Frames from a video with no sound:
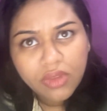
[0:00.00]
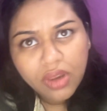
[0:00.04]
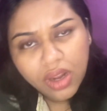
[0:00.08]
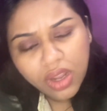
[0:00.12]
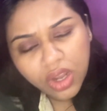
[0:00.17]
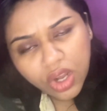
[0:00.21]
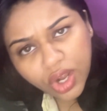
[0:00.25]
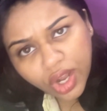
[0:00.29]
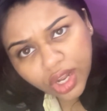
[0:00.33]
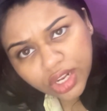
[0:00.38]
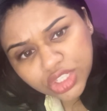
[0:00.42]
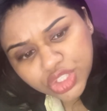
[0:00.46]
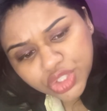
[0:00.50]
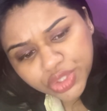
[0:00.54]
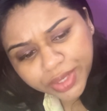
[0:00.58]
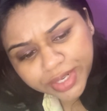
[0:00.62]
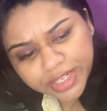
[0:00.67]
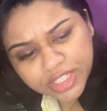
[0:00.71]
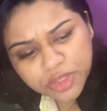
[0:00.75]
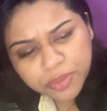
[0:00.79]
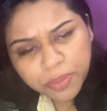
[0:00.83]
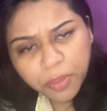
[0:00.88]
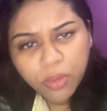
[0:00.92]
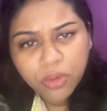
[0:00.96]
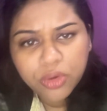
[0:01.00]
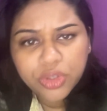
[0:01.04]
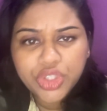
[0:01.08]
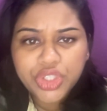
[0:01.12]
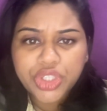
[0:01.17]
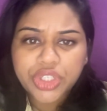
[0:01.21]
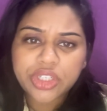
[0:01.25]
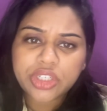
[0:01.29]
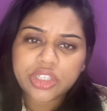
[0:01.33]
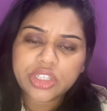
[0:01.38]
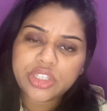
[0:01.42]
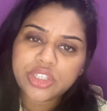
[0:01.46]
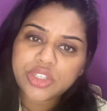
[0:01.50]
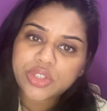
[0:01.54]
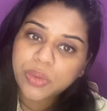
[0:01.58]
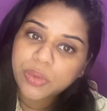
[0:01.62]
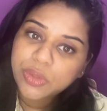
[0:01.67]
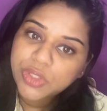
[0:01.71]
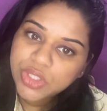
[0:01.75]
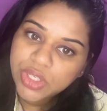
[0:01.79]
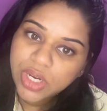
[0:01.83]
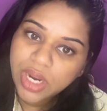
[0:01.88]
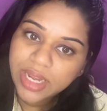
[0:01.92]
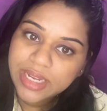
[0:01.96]
culture exposure,
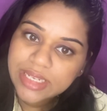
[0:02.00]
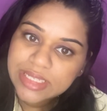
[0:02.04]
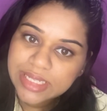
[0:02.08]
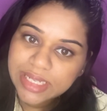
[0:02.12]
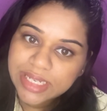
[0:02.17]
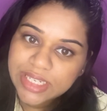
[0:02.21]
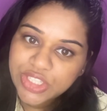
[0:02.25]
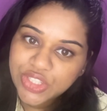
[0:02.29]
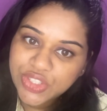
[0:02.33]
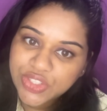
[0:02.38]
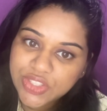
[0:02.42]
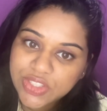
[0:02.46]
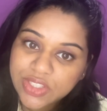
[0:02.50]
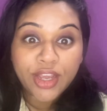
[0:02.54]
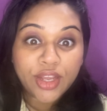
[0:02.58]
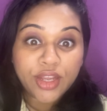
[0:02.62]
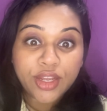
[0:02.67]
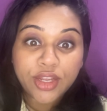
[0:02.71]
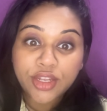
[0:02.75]
socialization,